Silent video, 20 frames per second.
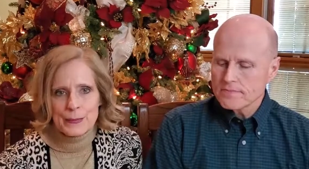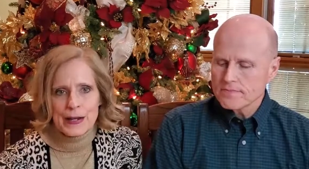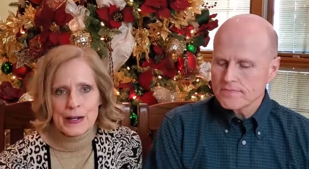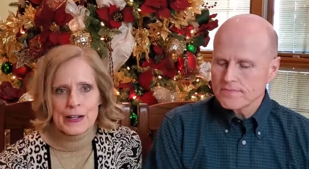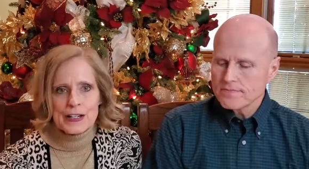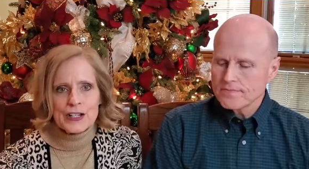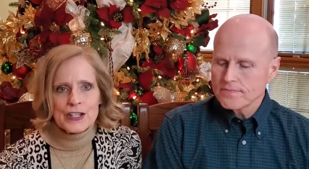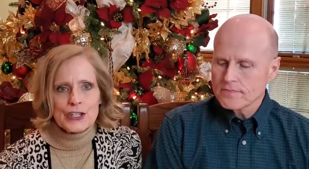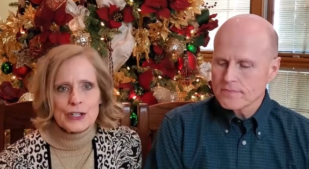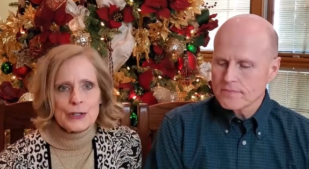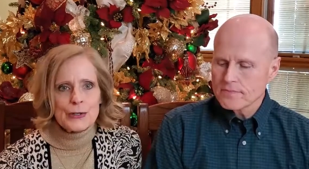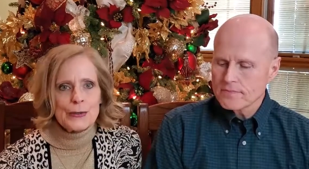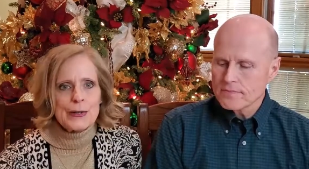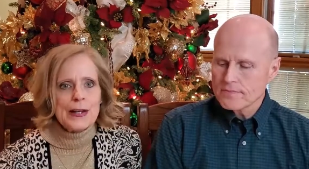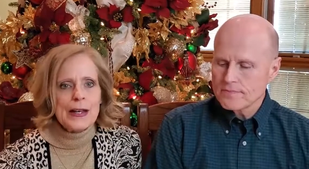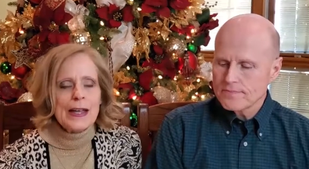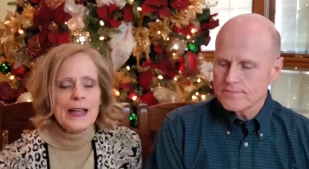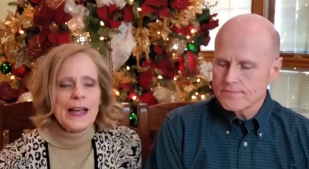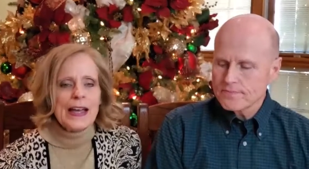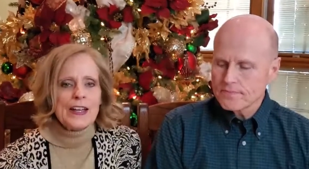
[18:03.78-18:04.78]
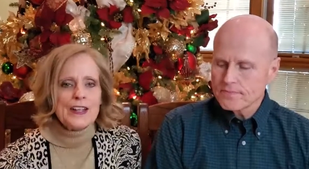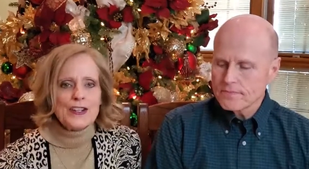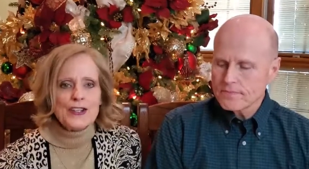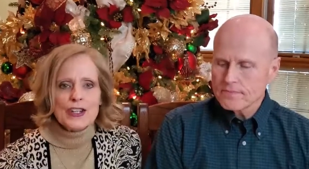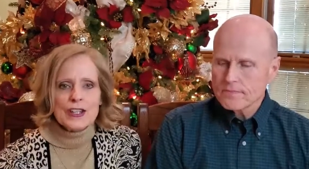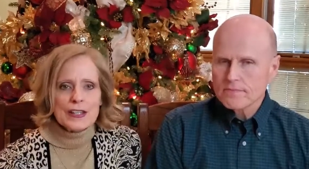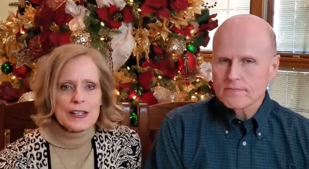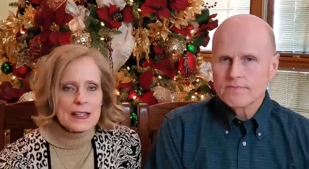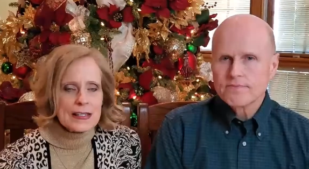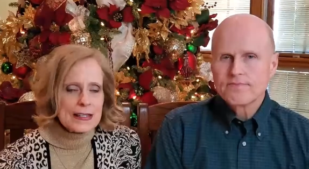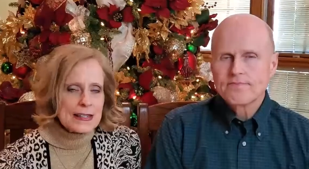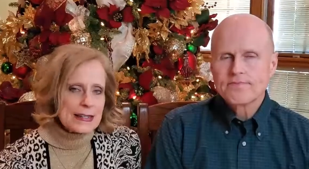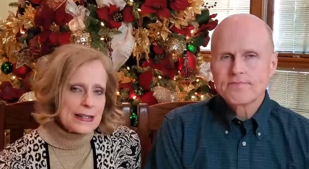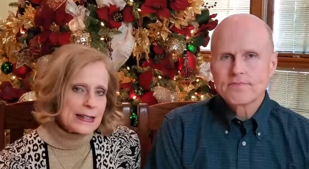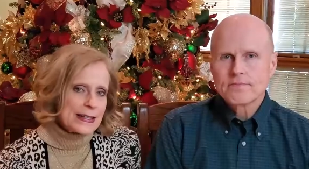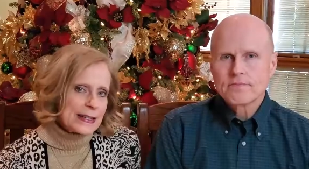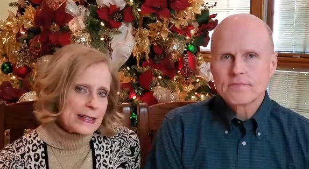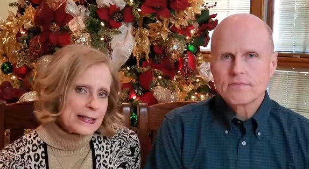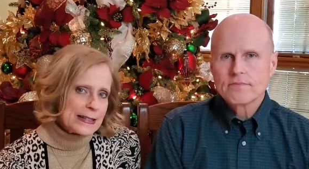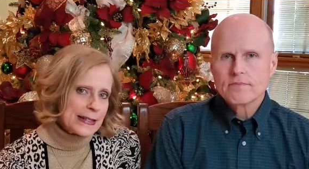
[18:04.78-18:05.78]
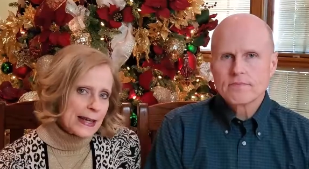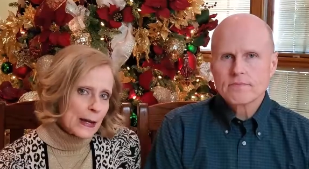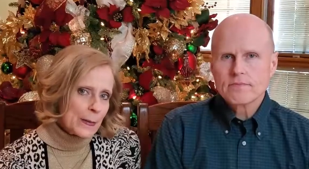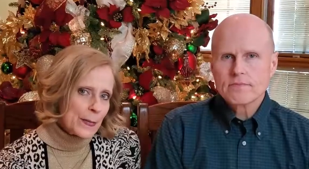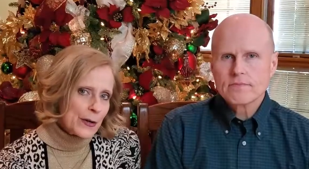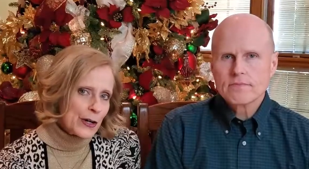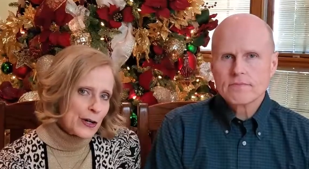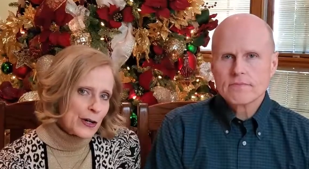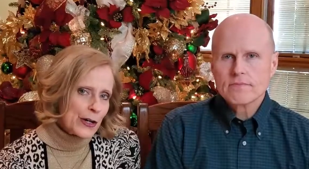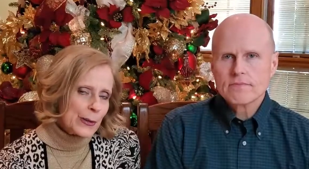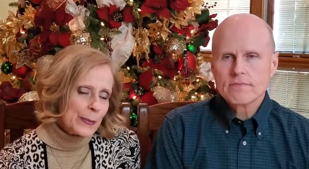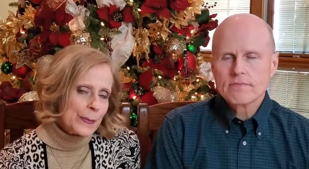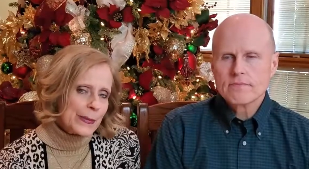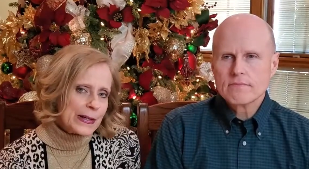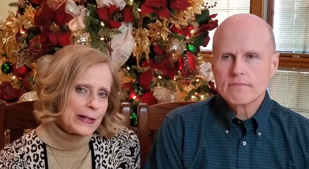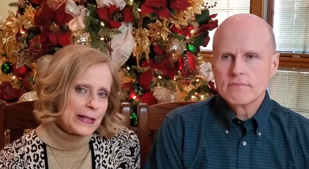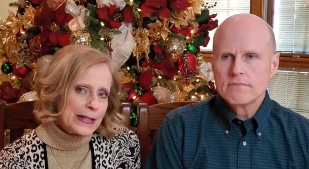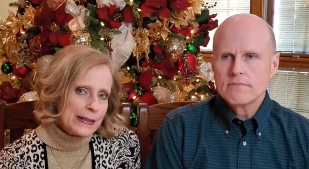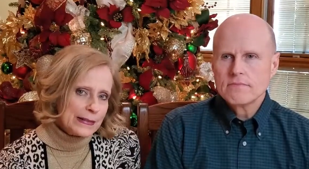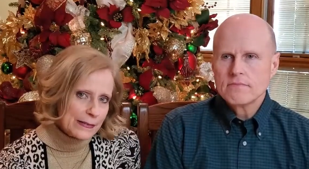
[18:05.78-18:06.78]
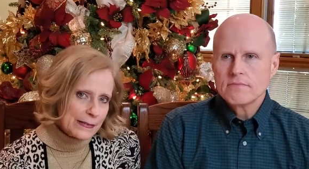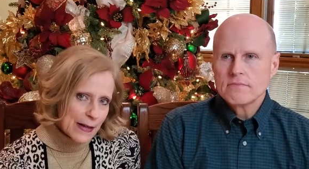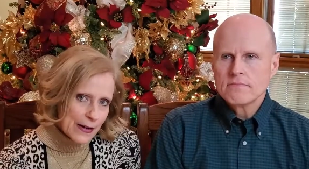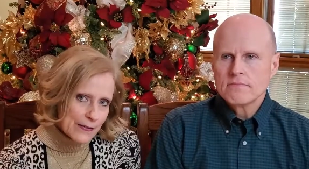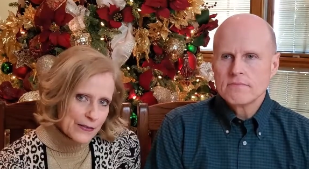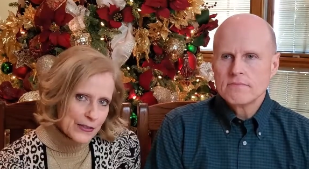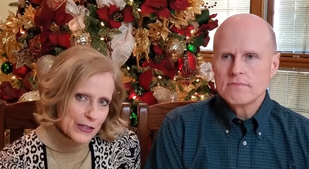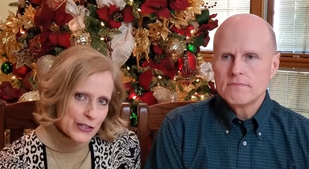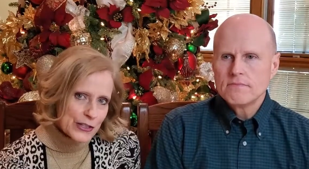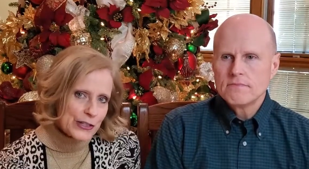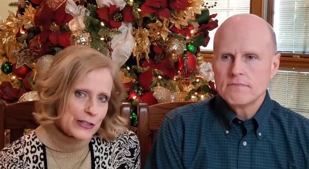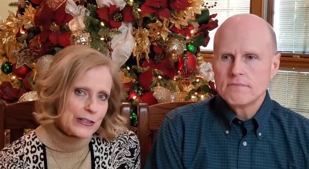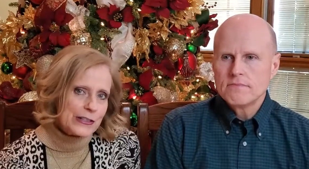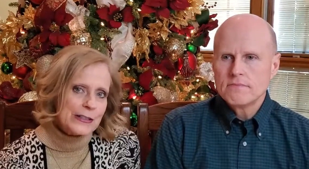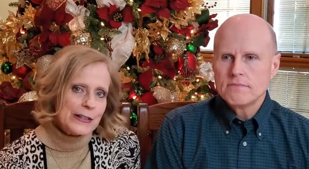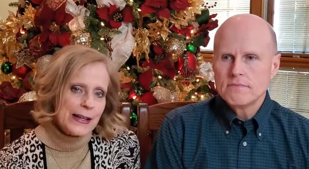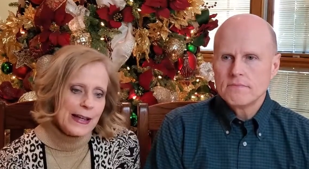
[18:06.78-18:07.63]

Speaker 1: married to. And Jesus didn't condemn her, but he loved her.